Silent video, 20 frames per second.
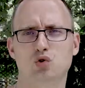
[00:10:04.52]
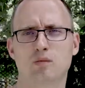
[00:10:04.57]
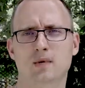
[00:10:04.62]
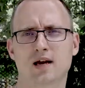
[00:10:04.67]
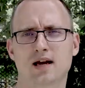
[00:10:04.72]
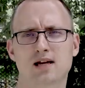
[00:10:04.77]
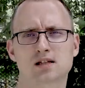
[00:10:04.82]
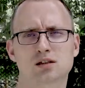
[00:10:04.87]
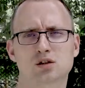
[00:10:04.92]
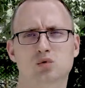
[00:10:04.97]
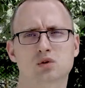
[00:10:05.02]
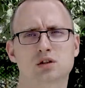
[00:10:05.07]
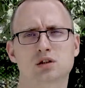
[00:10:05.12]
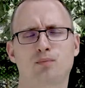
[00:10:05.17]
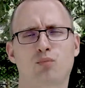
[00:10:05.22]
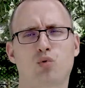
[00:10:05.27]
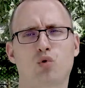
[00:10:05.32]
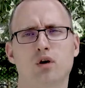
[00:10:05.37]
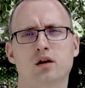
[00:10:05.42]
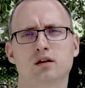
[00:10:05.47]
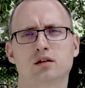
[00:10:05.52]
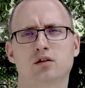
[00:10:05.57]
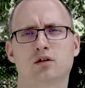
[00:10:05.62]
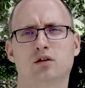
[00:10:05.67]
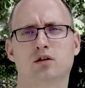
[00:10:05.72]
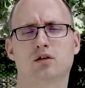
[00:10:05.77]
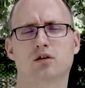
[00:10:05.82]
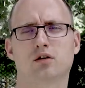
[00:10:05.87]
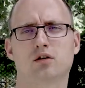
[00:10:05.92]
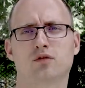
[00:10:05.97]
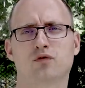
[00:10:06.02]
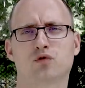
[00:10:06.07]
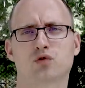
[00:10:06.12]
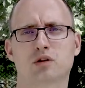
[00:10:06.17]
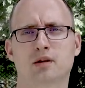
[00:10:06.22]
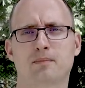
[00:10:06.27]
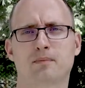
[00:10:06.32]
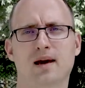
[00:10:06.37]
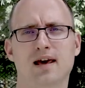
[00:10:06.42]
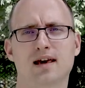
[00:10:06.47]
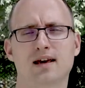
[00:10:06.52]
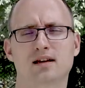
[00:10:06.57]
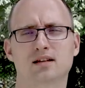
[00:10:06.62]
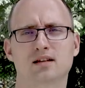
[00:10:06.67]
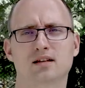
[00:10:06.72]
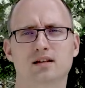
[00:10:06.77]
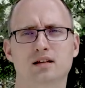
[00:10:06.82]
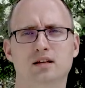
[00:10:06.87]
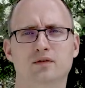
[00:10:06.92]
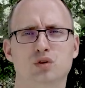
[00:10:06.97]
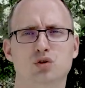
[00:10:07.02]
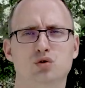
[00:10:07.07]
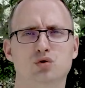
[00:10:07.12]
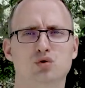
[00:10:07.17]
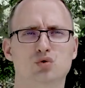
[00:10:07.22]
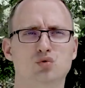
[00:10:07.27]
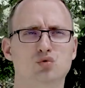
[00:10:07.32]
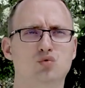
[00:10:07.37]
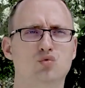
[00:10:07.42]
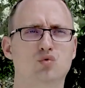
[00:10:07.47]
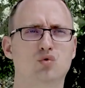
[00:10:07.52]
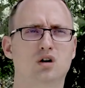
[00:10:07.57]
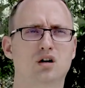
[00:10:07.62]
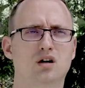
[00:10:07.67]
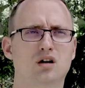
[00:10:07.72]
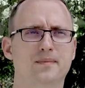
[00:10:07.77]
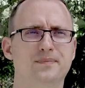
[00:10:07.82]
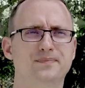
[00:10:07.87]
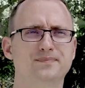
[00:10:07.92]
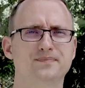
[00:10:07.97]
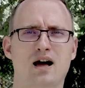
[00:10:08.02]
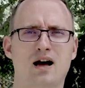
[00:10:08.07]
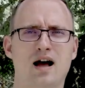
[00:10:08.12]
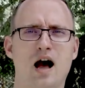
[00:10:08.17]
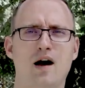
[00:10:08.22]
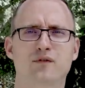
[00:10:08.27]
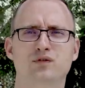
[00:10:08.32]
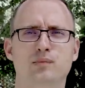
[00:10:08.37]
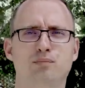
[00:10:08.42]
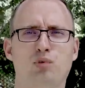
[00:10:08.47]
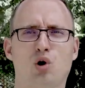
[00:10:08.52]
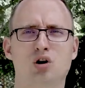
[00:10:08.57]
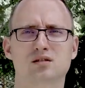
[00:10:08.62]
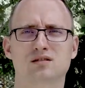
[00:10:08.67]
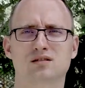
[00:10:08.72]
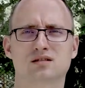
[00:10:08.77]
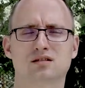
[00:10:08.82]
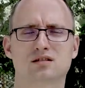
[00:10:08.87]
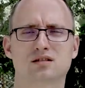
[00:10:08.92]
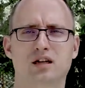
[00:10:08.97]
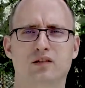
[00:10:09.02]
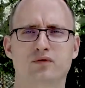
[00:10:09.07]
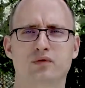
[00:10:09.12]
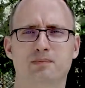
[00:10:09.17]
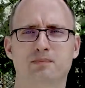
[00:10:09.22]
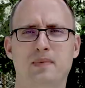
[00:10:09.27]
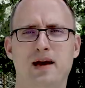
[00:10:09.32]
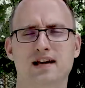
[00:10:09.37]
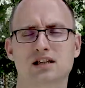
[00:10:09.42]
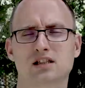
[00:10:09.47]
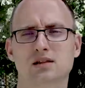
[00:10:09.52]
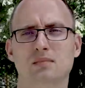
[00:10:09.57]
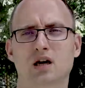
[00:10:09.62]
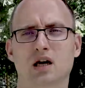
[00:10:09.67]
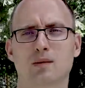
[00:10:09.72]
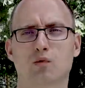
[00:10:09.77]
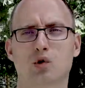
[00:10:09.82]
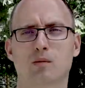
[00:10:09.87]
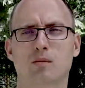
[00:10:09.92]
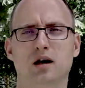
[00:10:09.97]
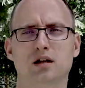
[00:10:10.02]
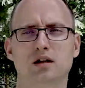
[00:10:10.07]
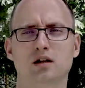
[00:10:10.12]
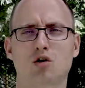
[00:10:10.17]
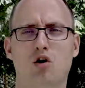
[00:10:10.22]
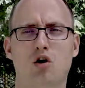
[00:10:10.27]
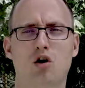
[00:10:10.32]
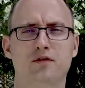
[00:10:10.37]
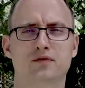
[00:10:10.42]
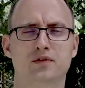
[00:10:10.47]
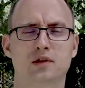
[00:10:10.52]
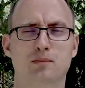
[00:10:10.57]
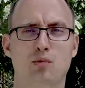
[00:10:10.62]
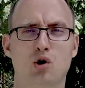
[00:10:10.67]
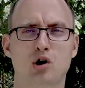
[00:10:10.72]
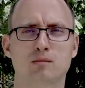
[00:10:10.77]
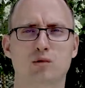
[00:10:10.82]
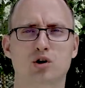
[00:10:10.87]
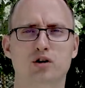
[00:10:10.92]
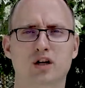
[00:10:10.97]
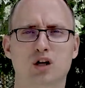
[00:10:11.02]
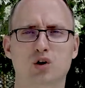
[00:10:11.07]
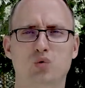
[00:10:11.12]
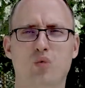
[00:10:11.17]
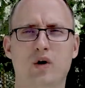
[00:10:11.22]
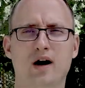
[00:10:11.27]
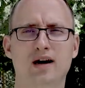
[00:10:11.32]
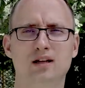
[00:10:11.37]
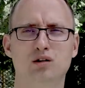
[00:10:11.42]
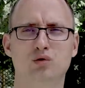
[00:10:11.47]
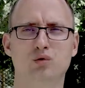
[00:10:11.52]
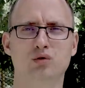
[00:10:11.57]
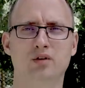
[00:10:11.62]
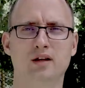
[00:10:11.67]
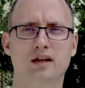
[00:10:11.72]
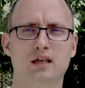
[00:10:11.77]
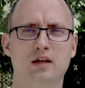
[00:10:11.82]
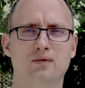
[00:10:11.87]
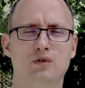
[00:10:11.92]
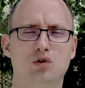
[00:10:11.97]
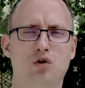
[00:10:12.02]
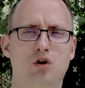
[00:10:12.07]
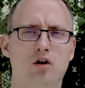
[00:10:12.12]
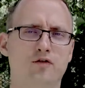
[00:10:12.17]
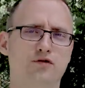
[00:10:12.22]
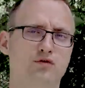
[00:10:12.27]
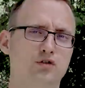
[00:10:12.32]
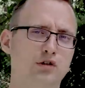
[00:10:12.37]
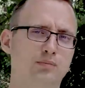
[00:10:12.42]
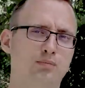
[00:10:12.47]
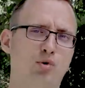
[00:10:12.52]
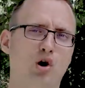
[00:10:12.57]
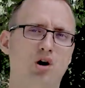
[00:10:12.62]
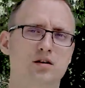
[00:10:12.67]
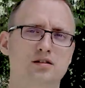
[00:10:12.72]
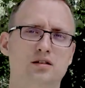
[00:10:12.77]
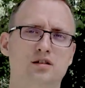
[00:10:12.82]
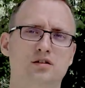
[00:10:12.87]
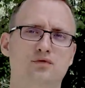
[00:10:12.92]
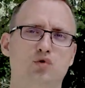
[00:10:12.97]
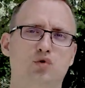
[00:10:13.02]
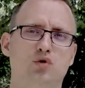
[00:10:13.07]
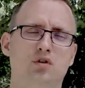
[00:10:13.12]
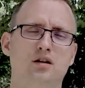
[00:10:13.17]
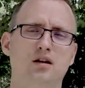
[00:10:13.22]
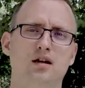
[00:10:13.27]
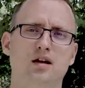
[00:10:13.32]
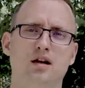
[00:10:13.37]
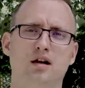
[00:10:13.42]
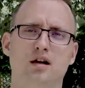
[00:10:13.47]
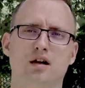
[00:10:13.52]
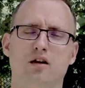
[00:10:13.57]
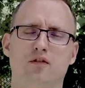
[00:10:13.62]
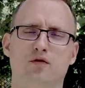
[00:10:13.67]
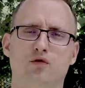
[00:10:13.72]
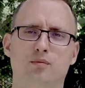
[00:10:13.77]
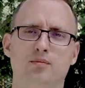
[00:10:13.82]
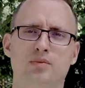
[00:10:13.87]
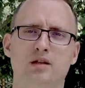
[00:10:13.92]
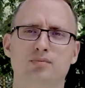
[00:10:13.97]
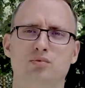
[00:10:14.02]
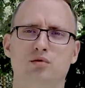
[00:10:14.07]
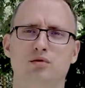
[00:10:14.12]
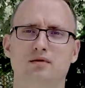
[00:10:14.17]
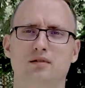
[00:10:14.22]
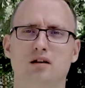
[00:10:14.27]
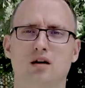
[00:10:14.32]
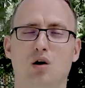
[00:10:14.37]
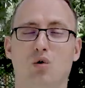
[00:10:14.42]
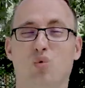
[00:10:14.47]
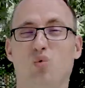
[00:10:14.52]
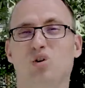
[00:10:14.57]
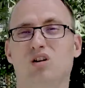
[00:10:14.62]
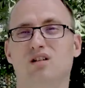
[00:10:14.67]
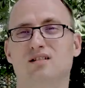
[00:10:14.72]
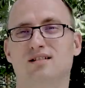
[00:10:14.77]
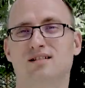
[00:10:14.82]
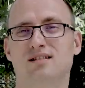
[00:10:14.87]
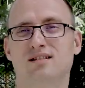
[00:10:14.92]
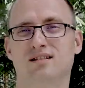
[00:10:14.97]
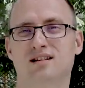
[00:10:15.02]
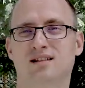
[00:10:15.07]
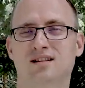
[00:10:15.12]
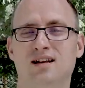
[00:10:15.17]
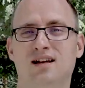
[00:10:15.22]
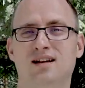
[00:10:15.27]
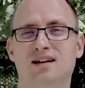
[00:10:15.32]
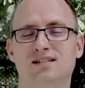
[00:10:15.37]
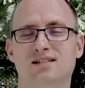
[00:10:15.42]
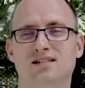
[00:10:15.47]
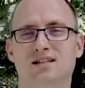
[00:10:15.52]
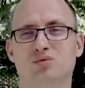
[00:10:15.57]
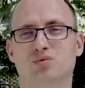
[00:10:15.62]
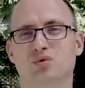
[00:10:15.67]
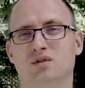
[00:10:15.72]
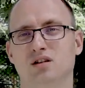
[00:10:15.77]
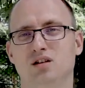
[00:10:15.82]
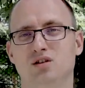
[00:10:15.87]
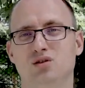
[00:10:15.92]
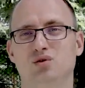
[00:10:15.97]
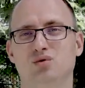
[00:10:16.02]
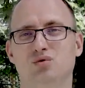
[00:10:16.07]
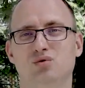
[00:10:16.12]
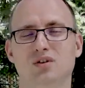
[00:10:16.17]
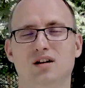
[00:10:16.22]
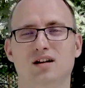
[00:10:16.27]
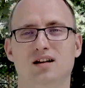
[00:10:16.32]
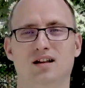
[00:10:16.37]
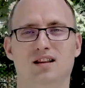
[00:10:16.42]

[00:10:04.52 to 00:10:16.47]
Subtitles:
You may ask, what's the point for the bank even to have deposits? If the banks make more money off the bond market, why do they even offer deposits for people? Well, the thing is, that's what they do.